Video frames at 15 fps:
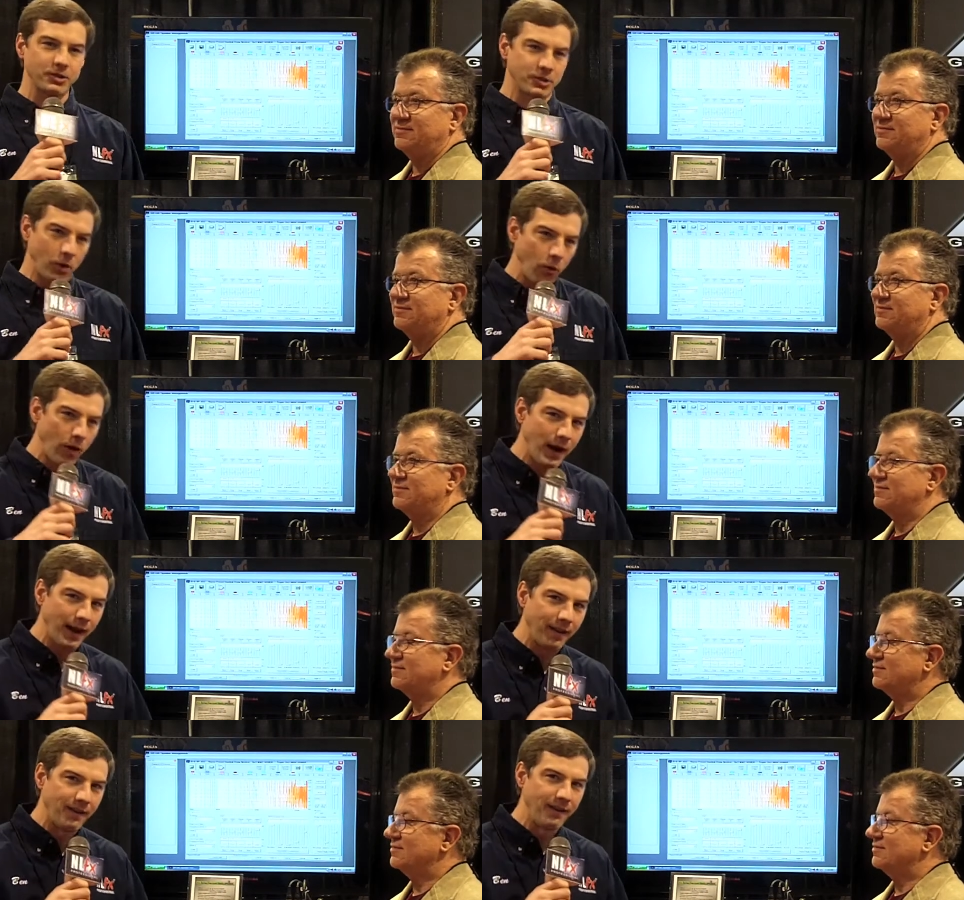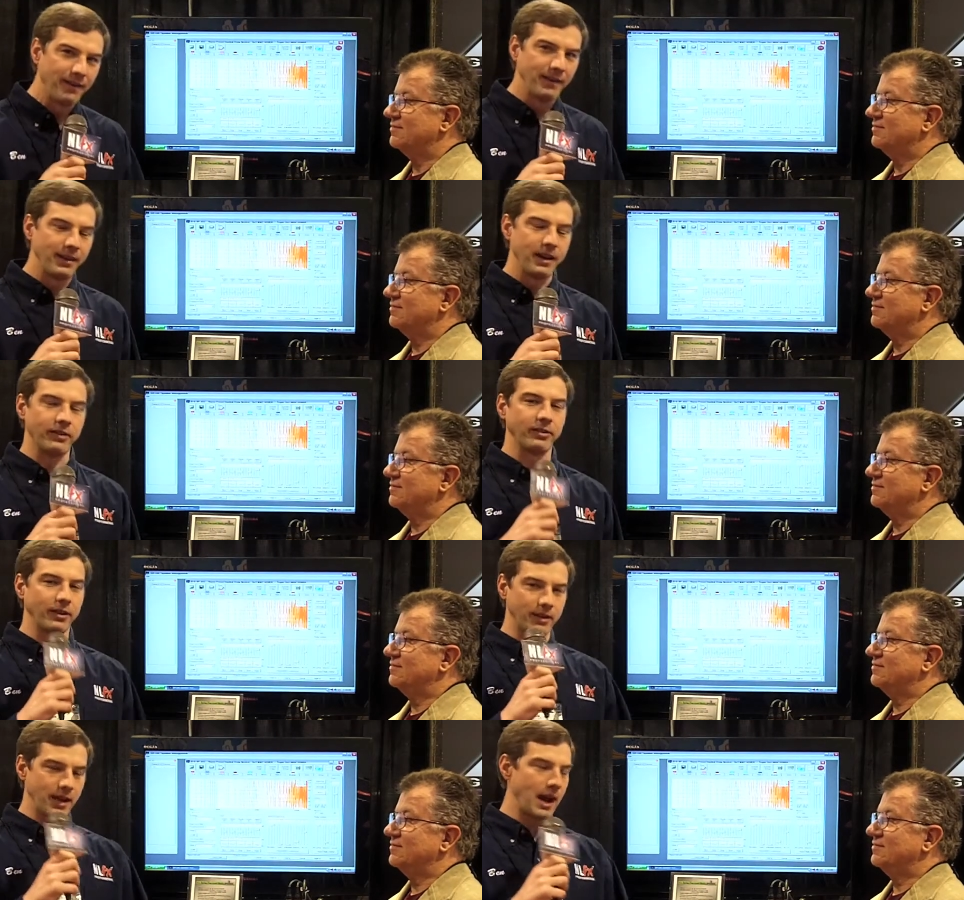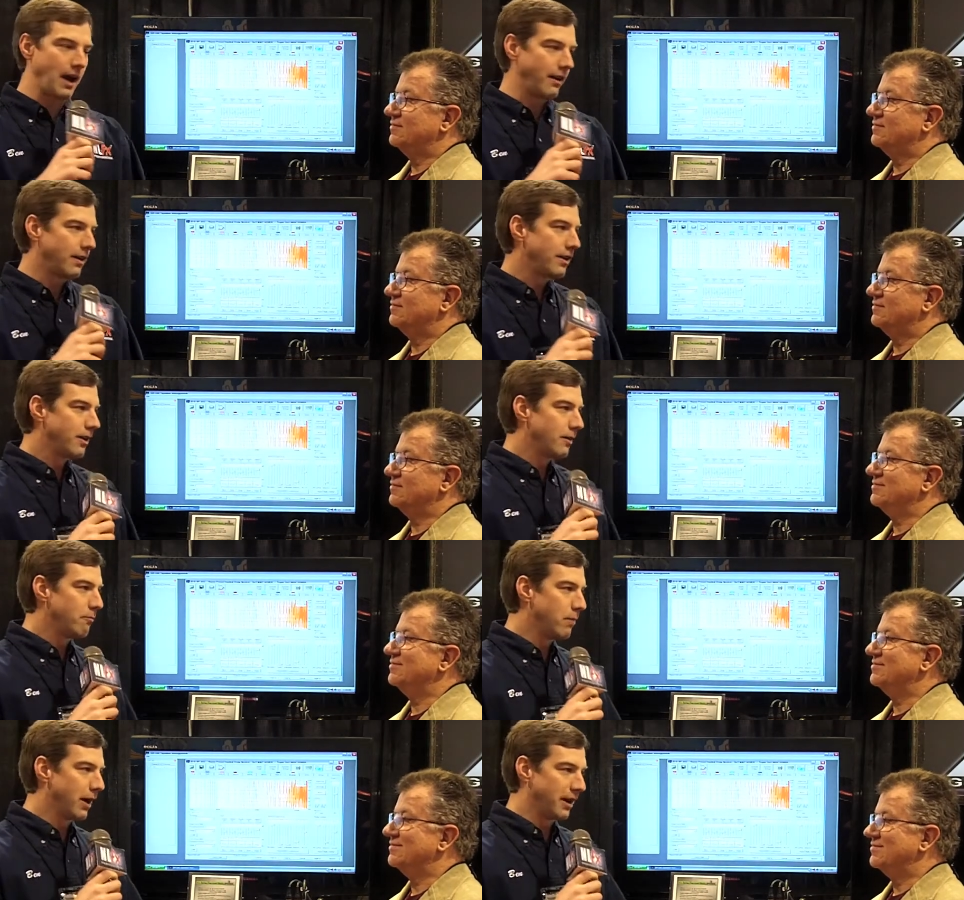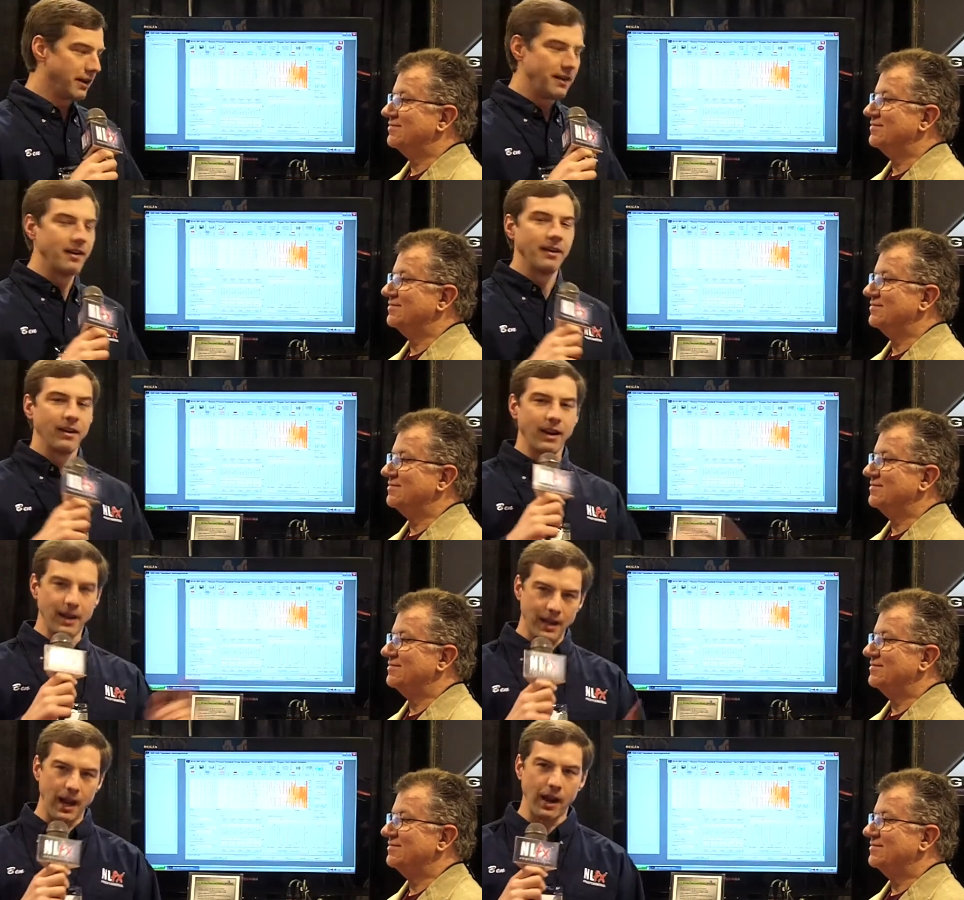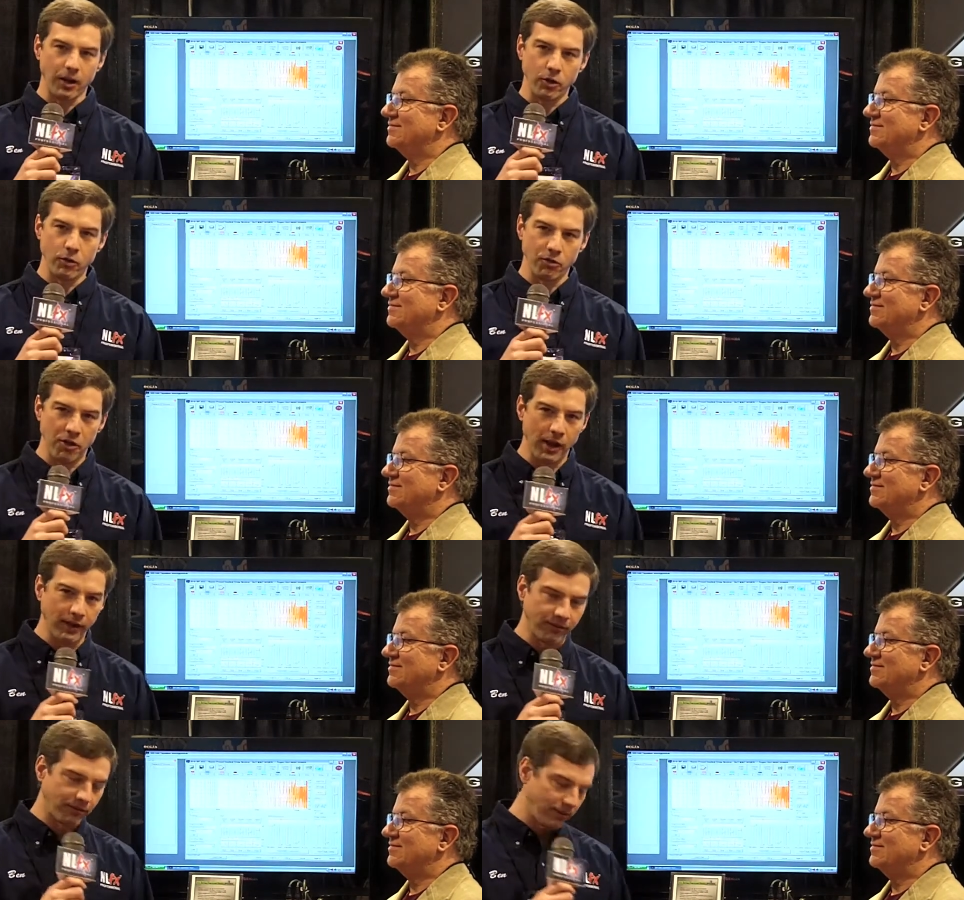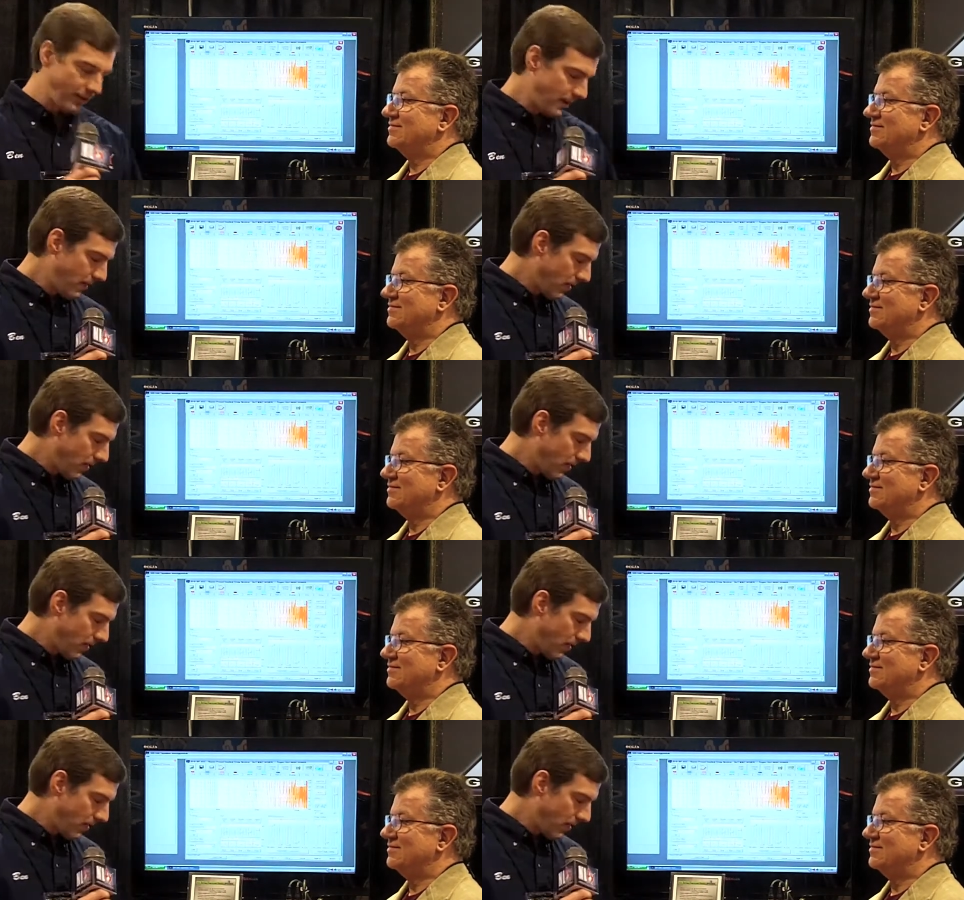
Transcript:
Speaker 1: So what? He said, yeah, but they can't do this.